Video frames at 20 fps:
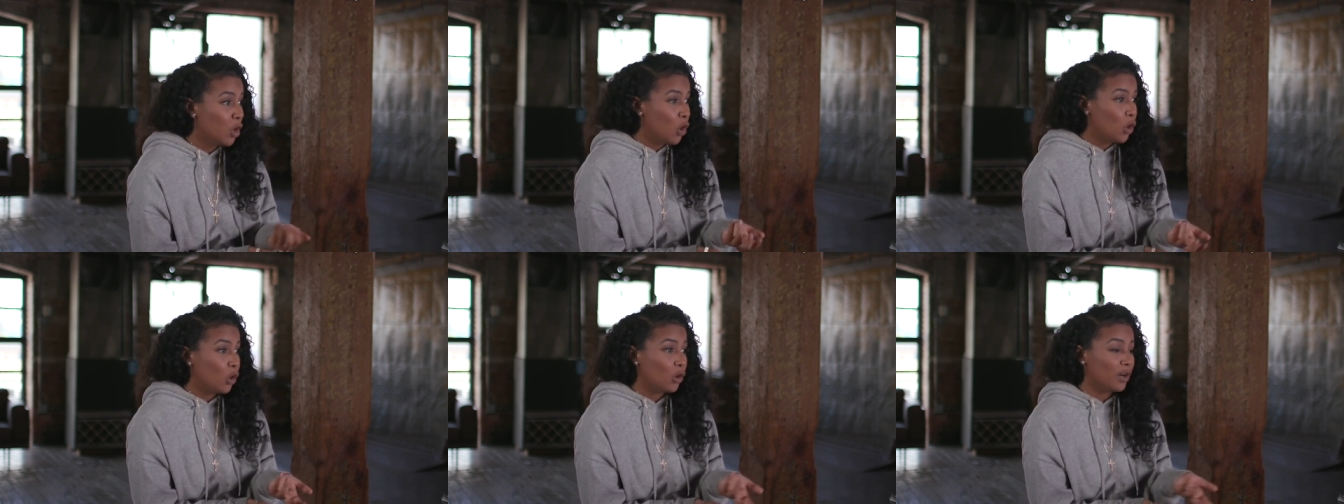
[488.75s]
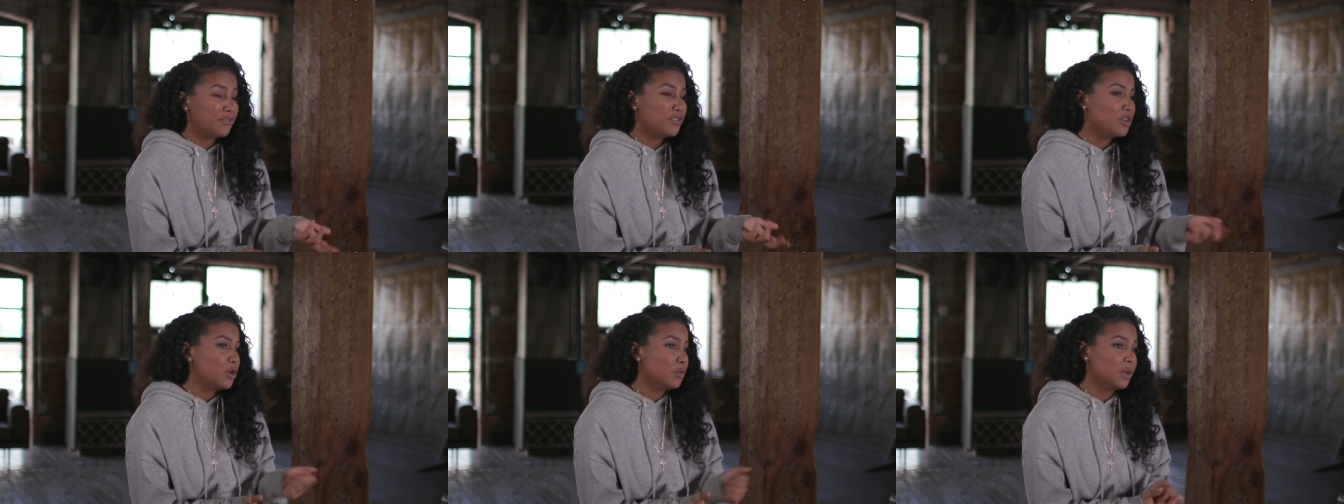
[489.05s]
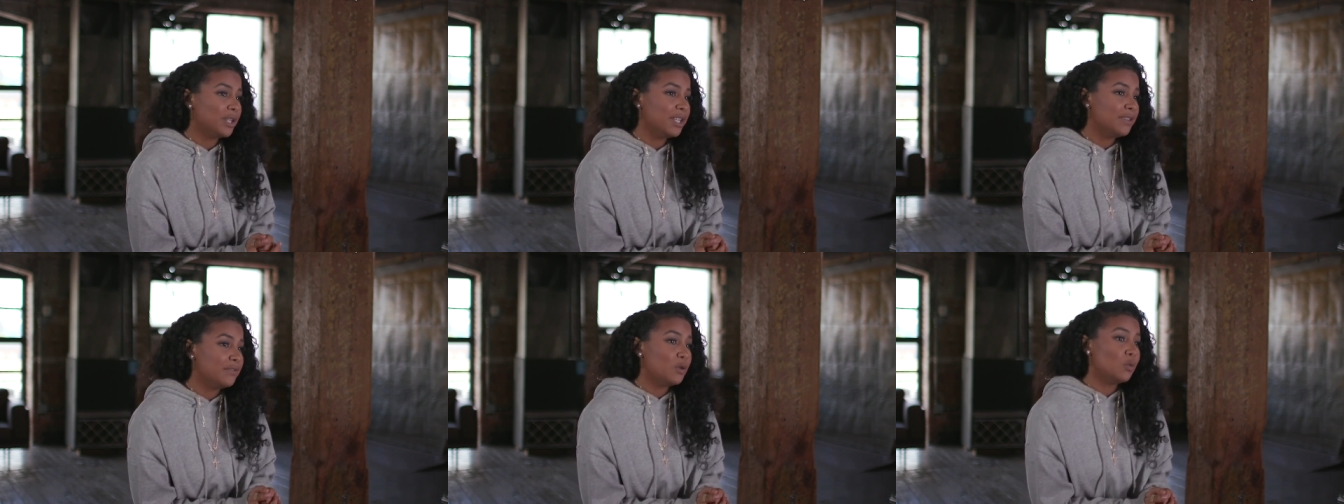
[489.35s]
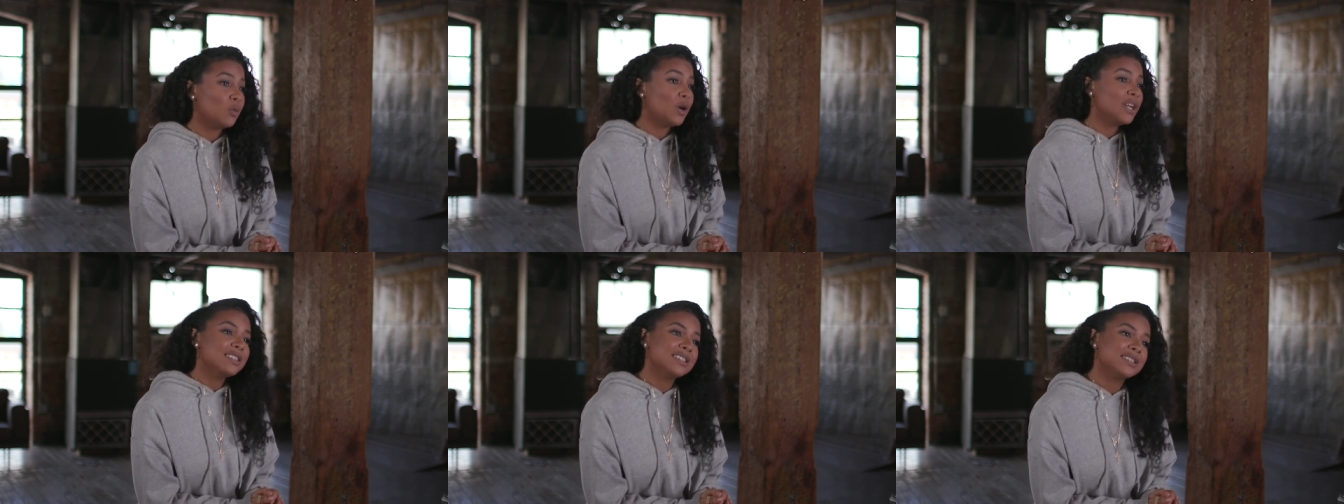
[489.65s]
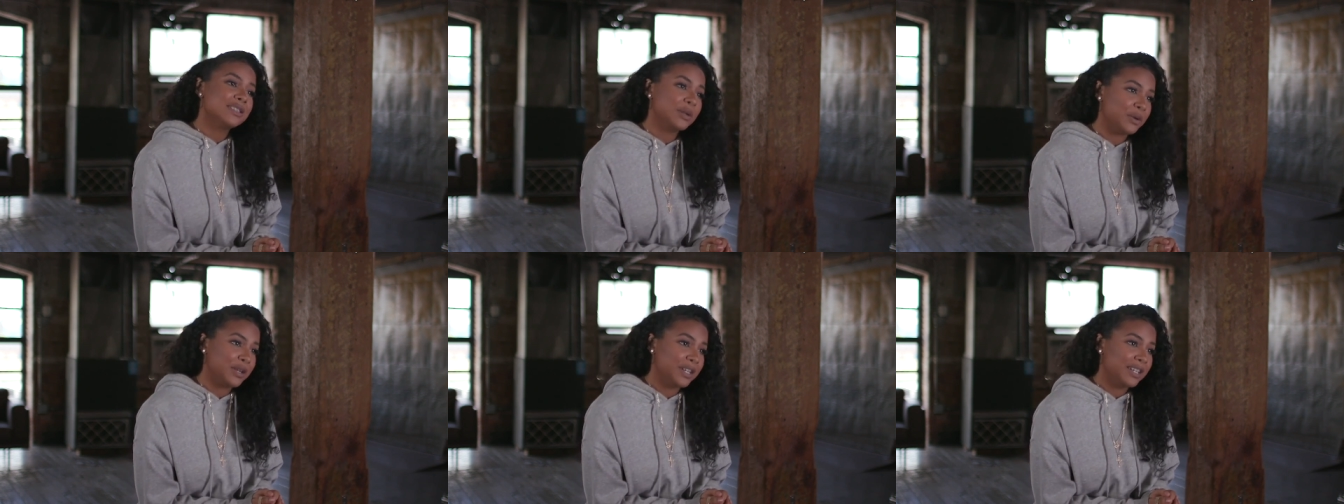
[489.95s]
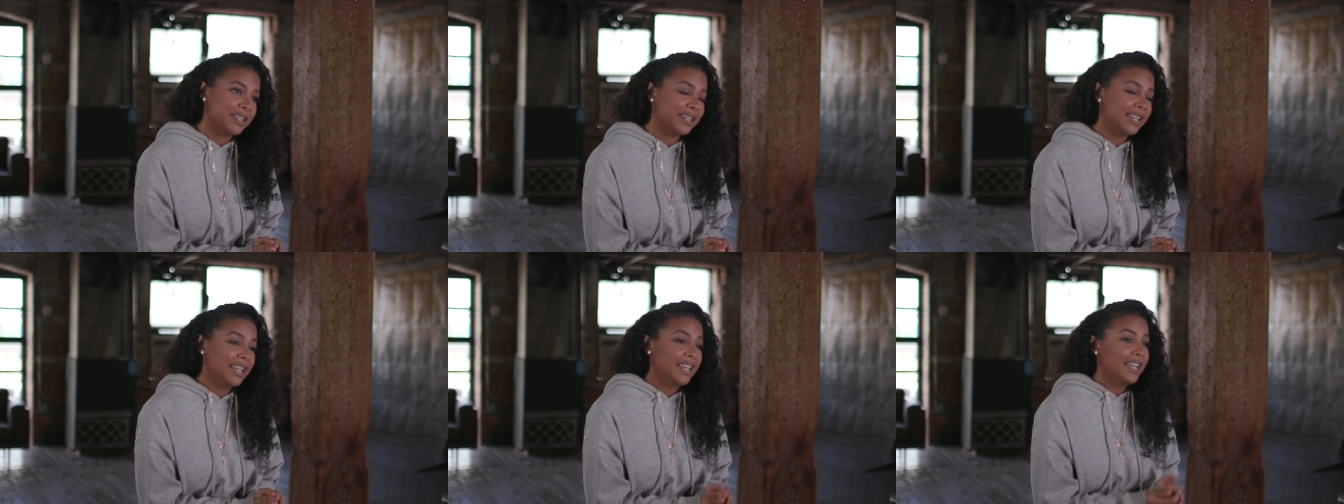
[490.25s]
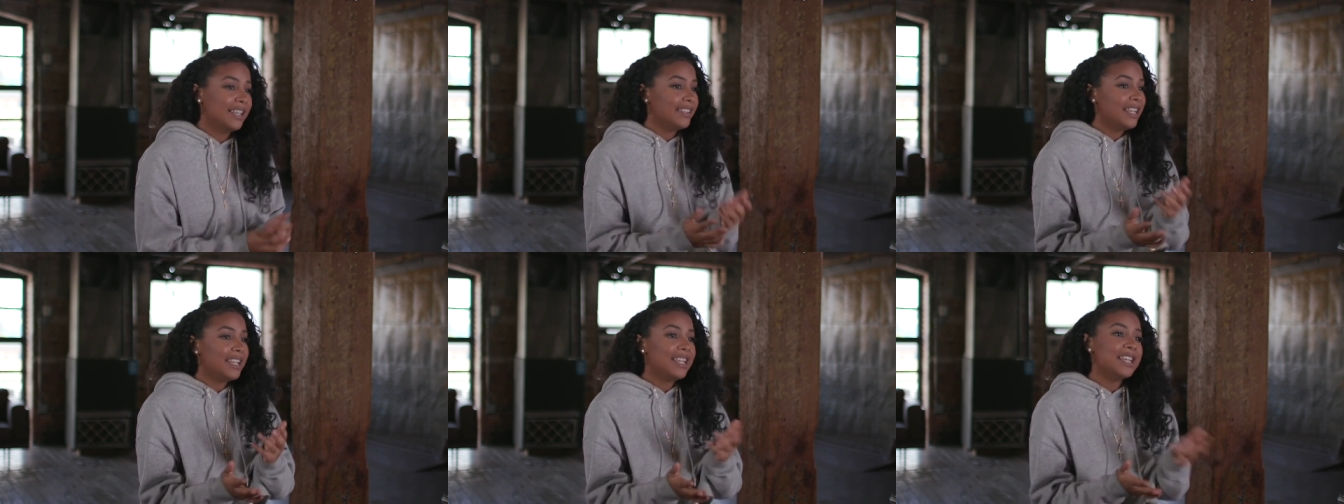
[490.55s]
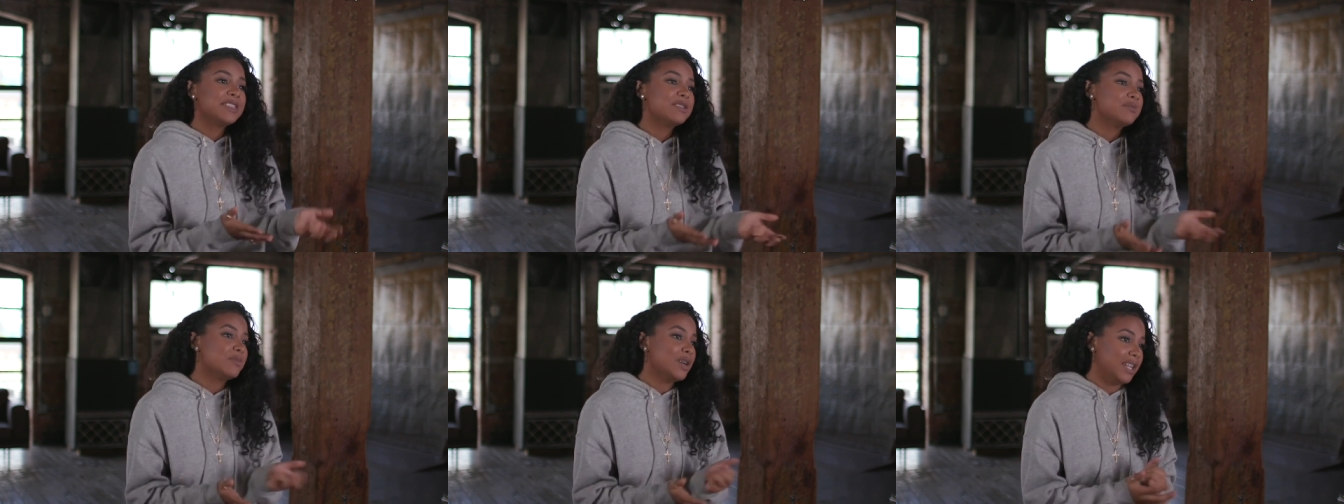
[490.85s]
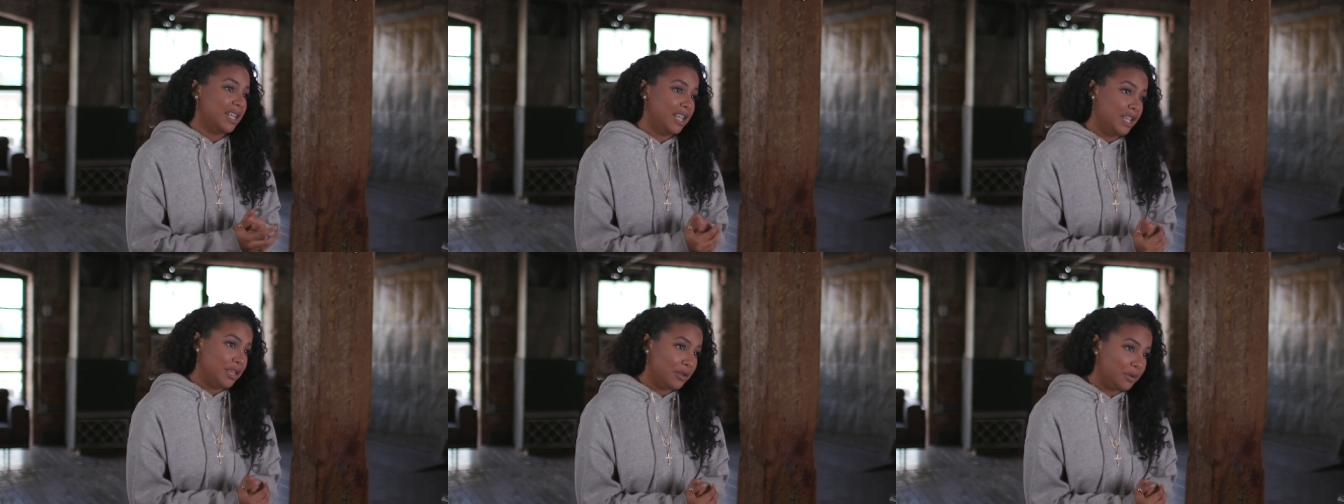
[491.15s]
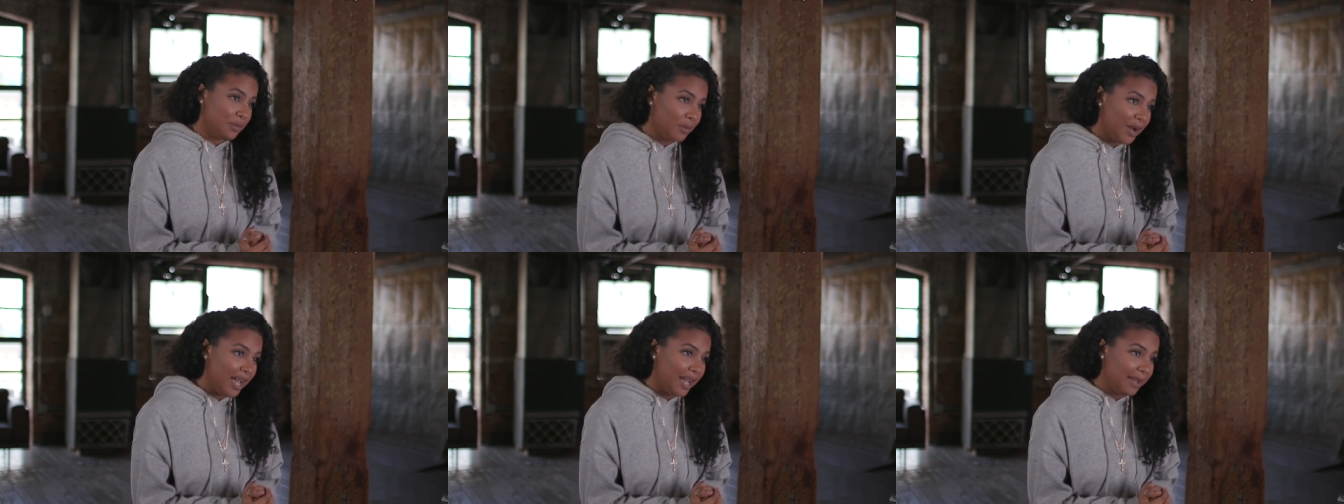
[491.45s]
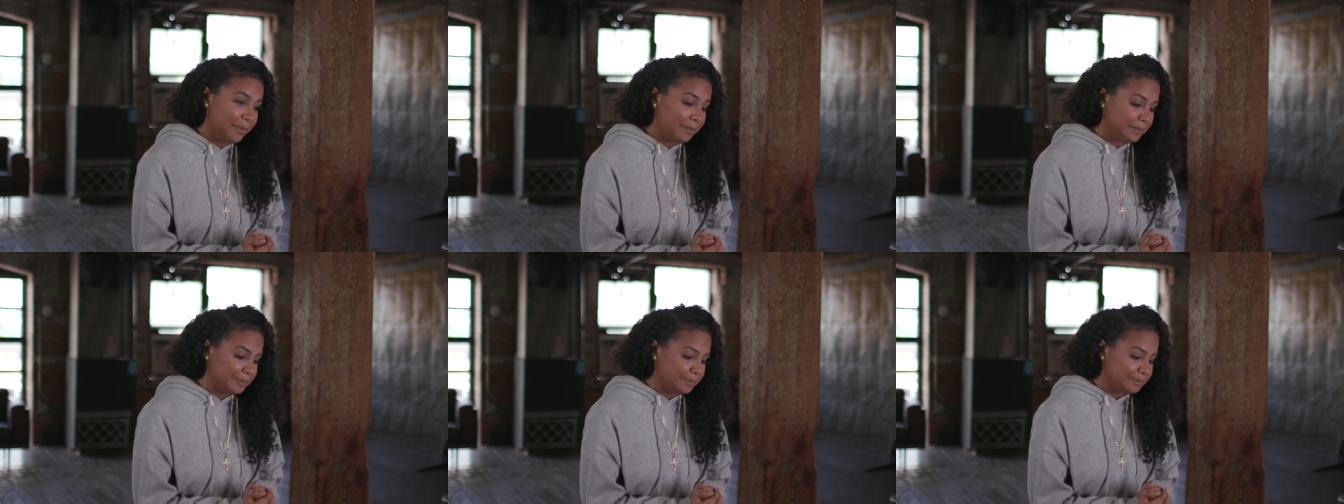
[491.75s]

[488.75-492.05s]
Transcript: or if no one even wants soda. They get the money either way.